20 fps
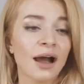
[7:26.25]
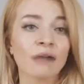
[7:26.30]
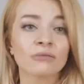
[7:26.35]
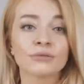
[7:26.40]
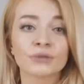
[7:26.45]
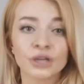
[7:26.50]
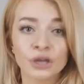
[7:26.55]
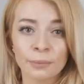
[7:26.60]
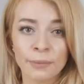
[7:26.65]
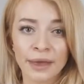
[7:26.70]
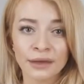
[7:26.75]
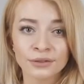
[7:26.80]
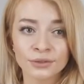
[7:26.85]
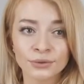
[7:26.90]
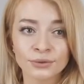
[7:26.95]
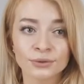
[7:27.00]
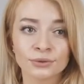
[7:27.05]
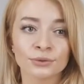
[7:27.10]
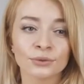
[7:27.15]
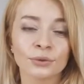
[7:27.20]
recommend you
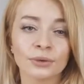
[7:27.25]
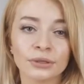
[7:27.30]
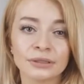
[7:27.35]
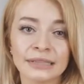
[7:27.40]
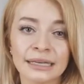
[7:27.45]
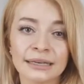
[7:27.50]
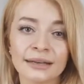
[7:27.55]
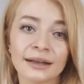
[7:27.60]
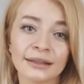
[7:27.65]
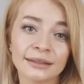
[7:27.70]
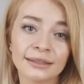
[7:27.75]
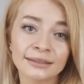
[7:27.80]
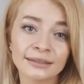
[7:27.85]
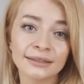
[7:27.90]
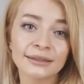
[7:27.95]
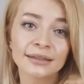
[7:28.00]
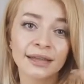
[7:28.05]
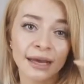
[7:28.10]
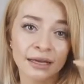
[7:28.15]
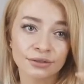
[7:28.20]
to take a
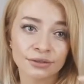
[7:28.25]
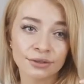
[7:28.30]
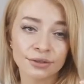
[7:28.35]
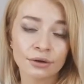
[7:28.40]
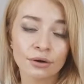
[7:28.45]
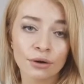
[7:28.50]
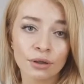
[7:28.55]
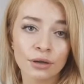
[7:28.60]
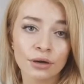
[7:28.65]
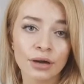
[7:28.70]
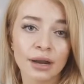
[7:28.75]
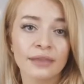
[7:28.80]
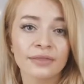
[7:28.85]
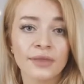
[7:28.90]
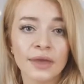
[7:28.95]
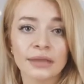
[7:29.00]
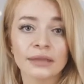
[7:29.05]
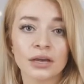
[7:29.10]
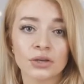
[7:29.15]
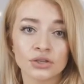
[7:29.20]
little lighter color and
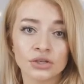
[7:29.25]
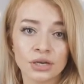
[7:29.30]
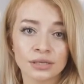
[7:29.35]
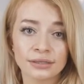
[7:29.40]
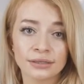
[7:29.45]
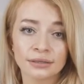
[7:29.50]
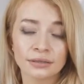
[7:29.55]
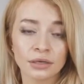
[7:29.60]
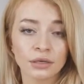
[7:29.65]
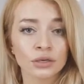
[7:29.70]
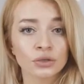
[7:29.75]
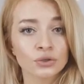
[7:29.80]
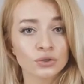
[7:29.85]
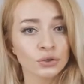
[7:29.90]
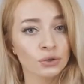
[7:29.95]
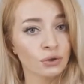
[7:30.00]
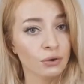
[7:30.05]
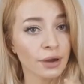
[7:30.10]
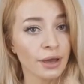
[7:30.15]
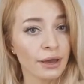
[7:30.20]
then adjust it to
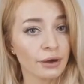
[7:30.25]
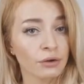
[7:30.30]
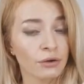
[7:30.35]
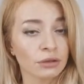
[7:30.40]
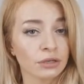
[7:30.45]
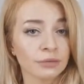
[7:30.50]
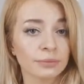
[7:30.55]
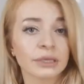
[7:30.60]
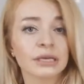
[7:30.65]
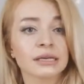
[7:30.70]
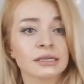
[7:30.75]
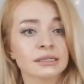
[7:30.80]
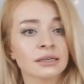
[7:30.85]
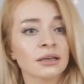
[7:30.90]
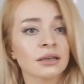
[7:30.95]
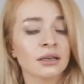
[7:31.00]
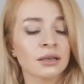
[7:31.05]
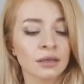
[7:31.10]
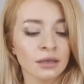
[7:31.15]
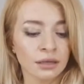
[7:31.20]
your hair color, because
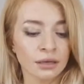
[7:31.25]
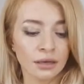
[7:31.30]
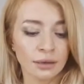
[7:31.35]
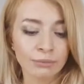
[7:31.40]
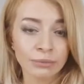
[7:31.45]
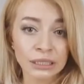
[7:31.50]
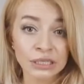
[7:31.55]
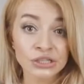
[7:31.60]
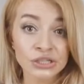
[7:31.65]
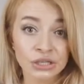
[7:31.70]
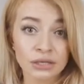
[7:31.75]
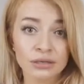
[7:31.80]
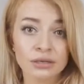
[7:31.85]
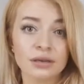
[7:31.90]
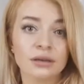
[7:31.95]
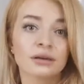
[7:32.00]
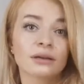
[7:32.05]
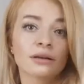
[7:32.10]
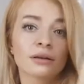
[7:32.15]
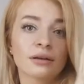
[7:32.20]
bleaching
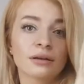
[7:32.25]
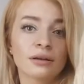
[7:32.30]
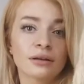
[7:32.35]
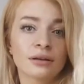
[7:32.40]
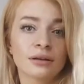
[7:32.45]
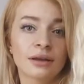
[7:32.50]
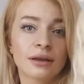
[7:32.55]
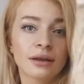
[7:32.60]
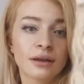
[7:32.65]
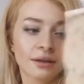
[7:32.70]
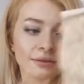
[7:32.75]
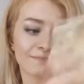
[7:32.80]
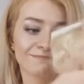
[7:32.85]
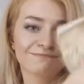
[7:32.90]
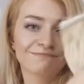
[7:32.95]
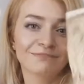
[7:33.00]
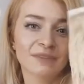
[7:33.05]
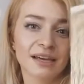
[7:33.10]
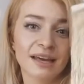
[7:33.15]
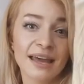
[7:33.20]

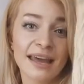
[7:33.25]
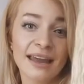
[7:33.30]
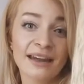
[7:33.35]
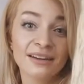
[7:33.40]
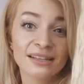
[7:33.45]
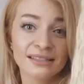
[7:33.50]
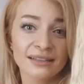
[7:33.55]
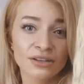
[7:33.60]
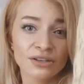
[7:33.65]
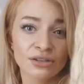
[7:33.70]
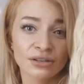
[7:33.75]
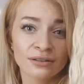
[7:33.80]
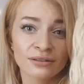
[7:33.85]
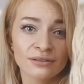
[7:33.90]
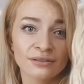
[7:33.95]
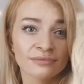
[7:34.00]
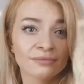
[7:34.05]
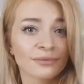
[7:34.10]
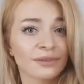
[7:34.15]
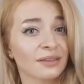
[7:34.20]
hair
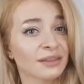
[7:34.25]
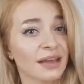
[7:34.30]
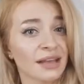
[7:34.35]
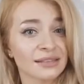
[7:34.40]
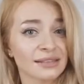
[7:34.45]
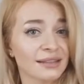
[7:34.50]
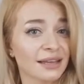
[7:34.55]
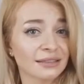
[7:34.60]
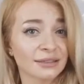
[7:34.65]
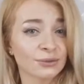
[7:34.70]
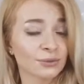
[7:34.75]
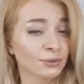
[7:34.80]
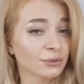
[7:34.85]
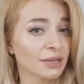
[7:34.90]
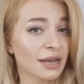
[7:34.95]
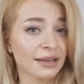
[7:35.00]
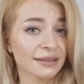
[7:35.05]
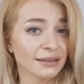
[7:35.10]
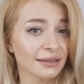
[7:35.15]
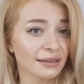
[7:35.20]
extensions, that's not a good
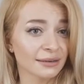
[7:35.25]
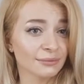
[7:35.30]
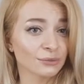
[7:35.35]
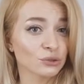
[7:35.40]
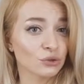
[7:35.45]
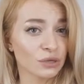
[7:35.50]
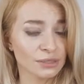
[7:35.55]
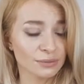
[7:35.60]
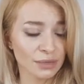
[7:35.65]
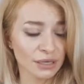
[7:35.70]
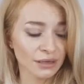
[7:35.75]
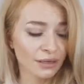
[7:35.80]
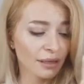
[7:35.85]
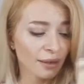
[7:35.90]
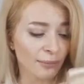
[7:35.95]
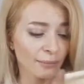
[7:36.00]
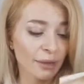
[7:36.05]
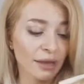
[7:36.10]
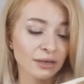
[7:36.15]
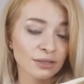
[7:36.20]
idea, trust me.
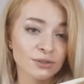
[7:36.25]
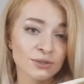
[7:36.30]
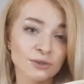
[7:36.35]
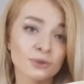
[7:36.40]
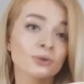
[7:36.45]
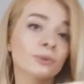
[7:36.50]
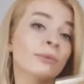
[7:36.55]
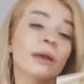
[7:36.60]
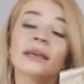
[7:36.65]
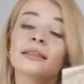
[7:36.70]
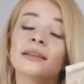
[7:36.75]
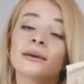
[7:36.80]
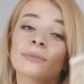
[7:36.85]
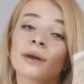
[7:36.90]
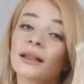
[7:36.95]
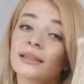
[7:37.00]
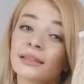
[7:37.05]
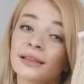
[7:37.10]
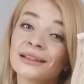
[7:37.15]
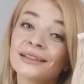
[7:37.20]
Better to make them
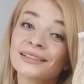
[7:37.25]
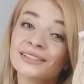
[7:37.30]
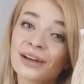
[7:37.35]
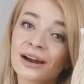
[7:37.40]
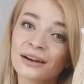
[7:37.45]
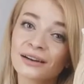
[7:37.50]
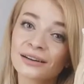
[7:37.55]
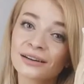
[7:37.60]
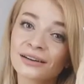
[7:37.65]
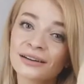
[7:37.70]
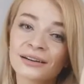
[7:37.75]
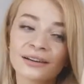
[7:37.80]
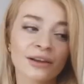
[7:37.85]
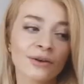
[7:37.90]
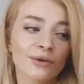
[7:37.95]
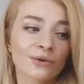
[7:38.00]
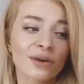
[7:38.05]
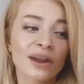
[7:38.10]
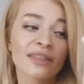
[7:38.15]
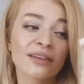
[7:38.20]
a little darker
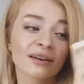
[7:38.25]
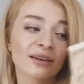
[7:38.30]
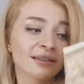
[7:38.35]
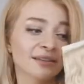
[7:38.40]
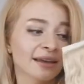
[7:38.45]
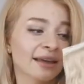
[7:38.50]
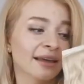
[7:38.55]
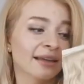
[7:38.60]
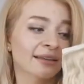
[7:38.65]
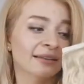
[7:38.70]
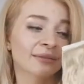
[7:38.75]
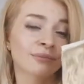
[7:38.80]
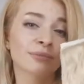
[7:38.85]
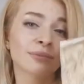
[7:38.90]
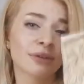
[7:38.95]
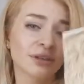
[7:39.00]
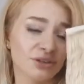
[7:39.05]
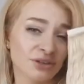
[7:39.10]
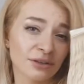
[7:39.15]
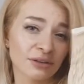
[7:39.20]
rather than
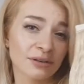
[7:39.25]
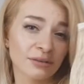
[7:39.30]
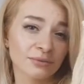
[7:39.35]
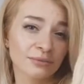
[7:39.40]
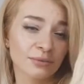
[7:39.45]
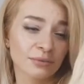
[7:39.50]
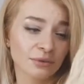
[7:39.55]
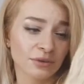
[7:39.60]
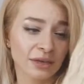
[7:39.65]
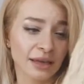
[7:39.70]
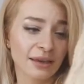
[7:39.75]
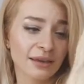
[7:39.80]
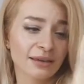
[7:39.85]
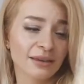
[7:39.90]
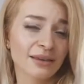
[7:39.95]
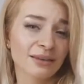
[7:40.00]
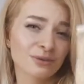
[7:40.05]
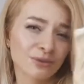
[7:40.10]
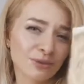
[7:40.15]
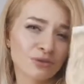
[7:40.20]
bleaching, okay?
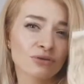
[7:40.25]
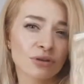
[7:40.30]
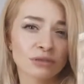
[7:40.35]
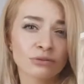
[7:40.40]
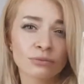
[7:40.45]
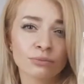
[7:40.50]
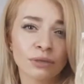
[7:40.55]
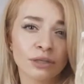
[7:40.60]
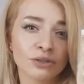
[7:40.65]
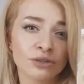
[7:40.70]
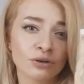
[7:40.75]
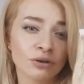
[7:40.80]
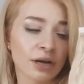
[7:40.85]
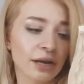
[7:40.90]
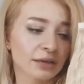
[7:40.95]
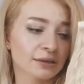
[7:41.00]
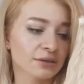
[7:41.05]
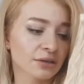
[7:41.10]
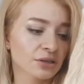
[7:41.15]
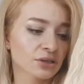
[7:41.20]
Don't try to bleach your
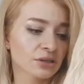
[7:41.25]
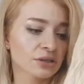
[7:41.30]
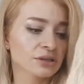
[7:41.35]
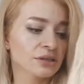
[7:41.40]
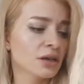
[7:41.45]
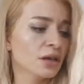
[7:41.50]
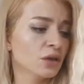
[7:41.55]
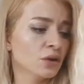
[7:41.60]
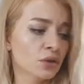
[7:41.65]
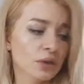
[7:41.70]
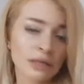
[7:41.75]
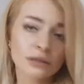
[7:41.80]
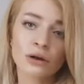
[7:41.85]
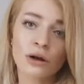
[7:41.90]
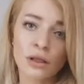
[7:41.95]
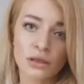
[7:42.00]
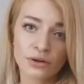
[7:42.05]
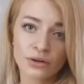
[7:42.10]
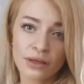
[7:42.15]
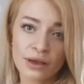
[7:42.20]
hair extensions. You can
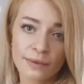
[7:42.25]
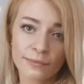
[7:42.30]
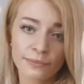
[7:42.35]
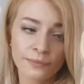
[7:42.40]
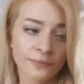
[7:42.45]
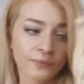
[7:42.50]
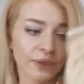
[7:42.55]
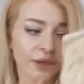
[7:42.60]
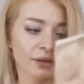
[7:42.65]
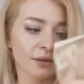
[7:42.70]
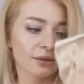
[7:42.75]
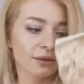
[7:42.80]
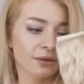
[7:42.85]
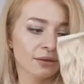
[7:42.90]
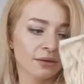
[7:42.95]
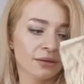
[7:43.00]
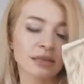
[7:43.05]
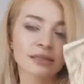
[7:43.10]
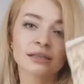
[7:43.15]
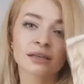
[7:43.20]
color them.
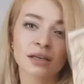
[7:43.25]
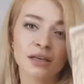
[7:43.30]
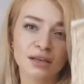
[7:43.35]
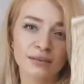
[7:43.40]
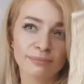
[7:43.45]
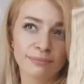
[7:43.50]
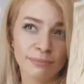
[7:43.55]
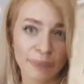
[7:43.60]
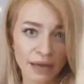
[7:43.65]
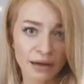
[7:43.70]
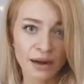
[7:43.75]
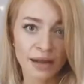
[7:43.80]
That's a better